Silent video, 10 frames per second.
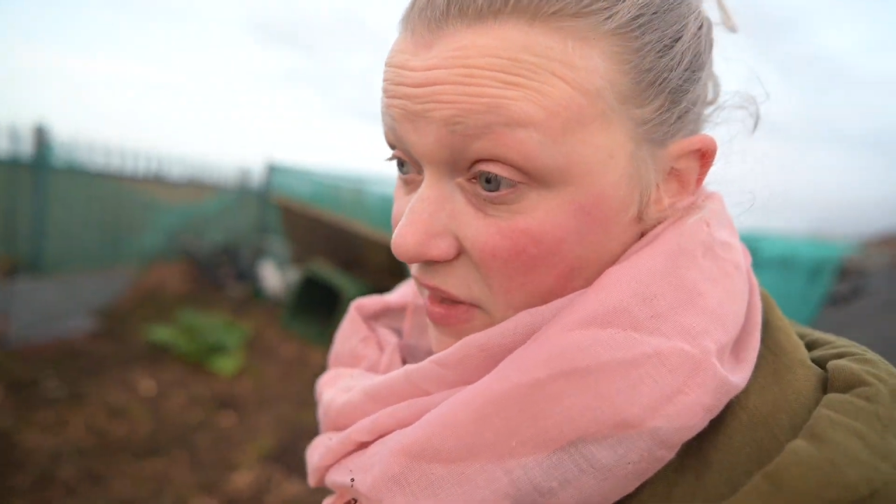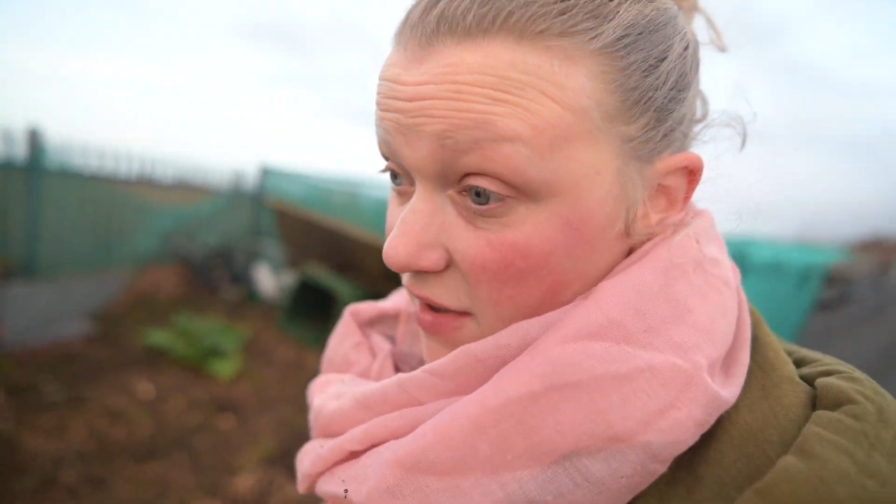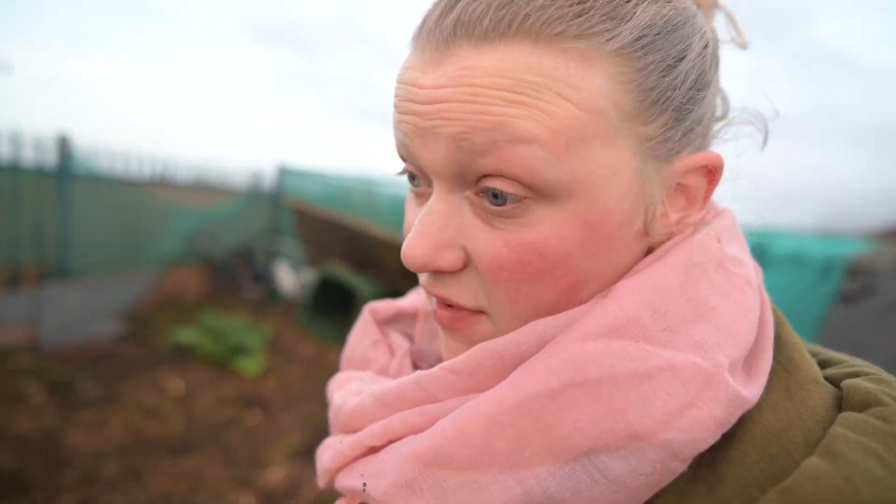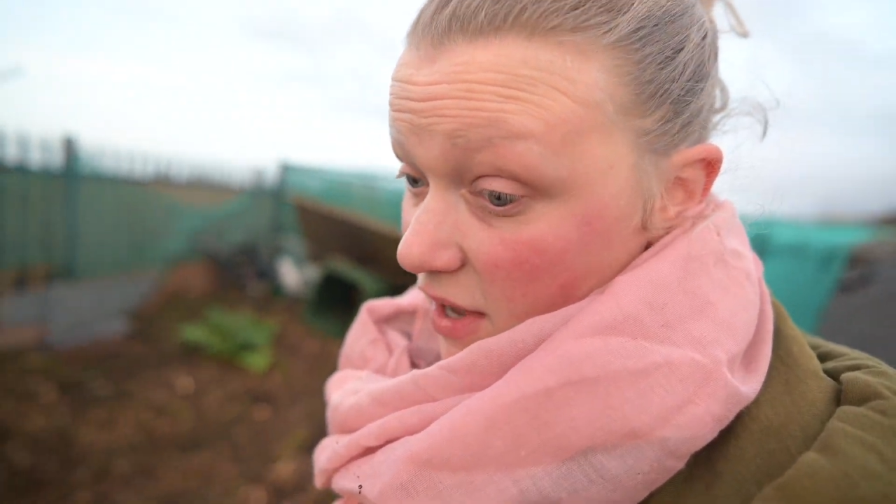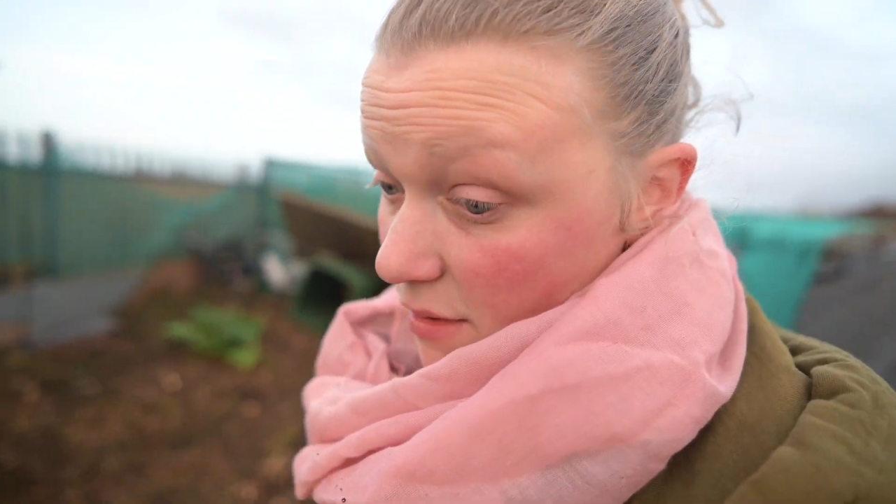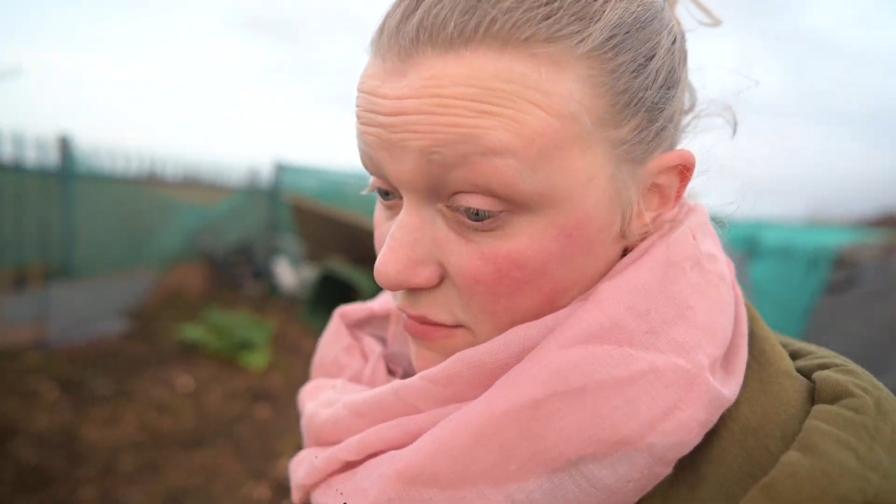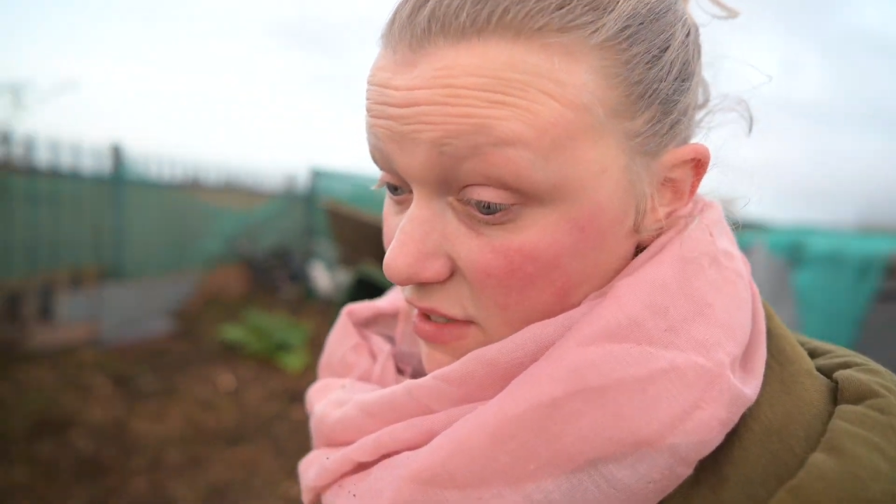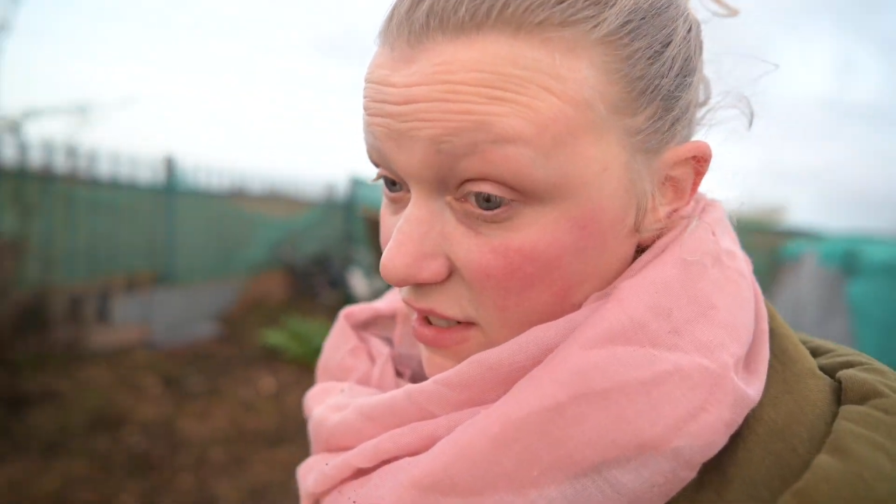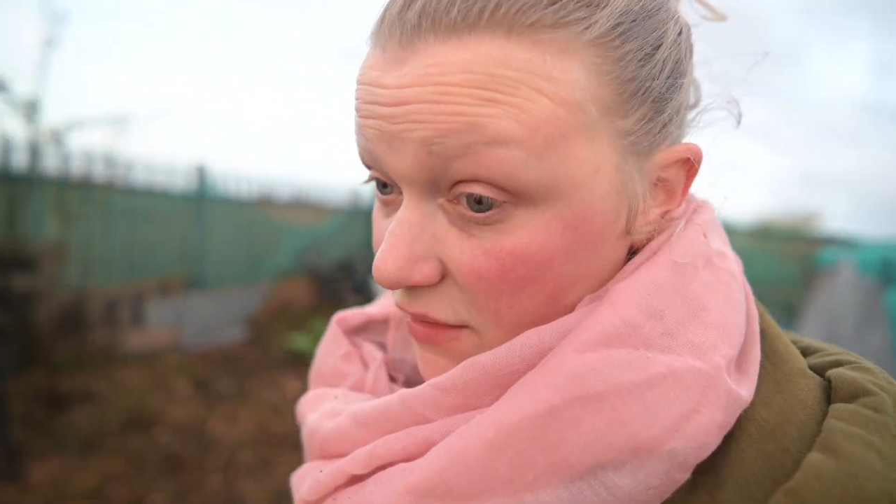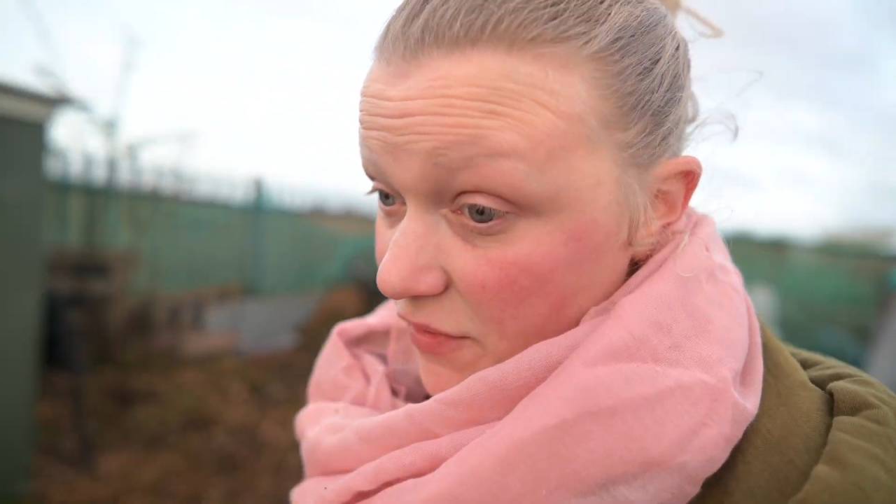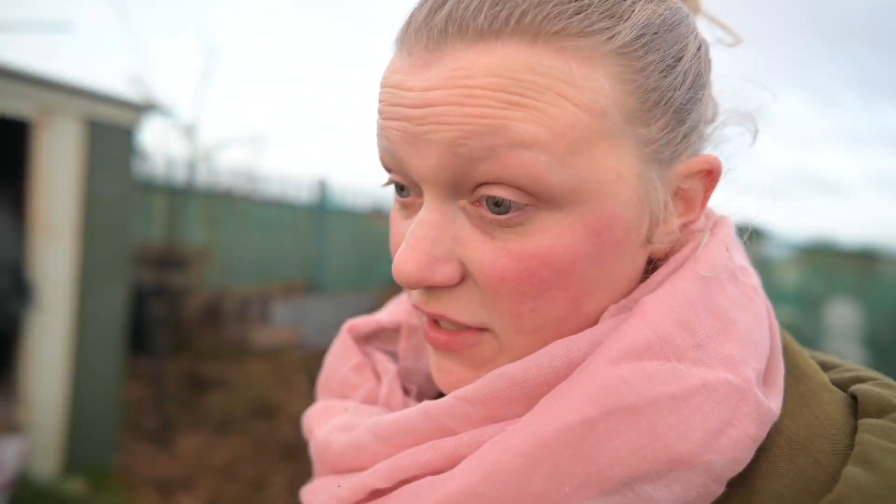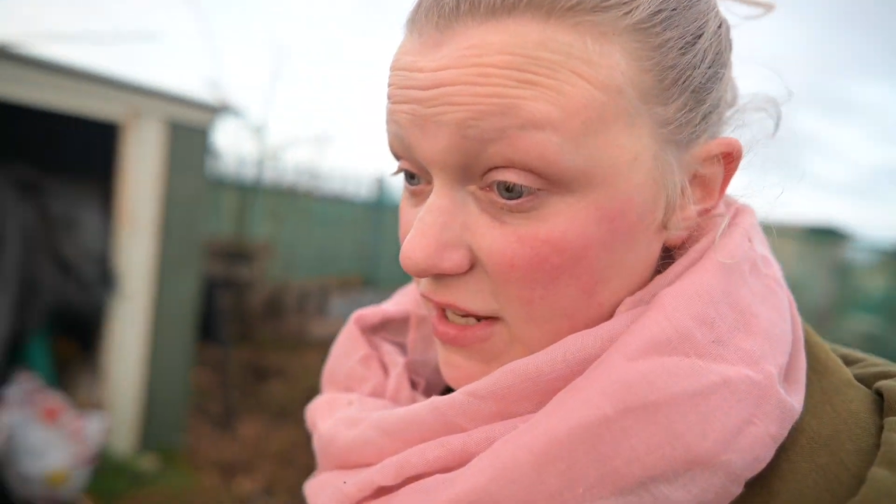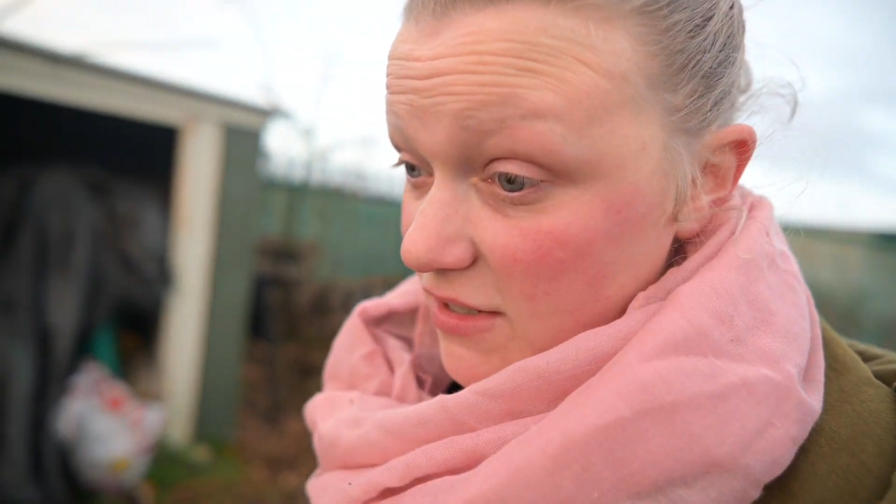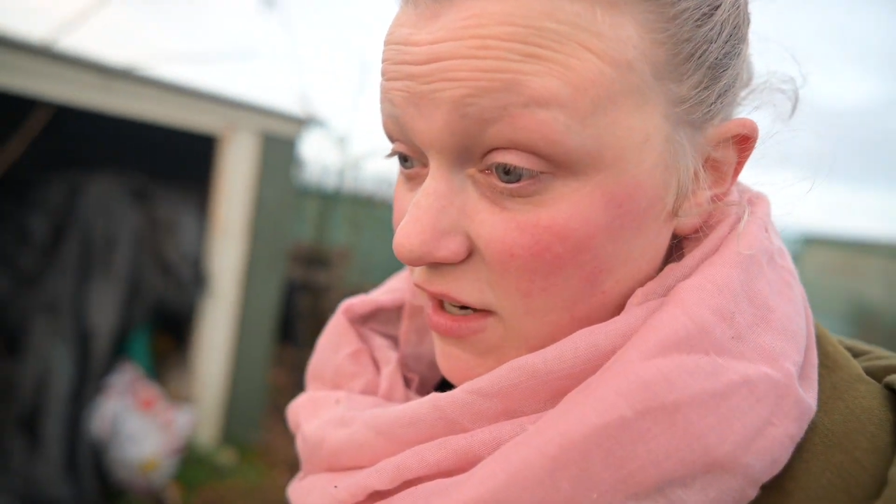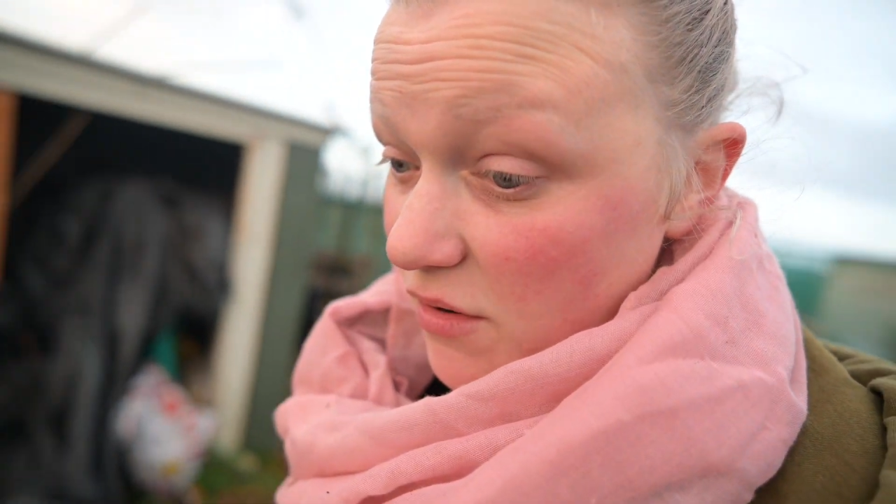if it comes, and if it
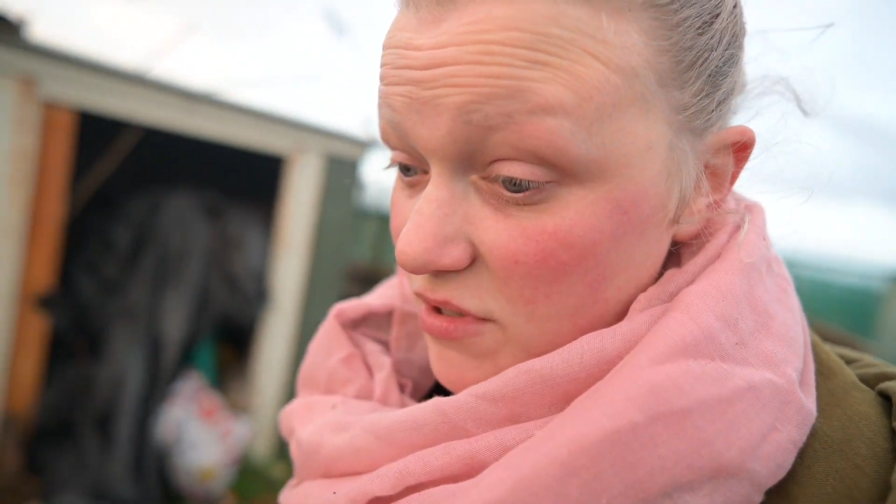doesn't I'll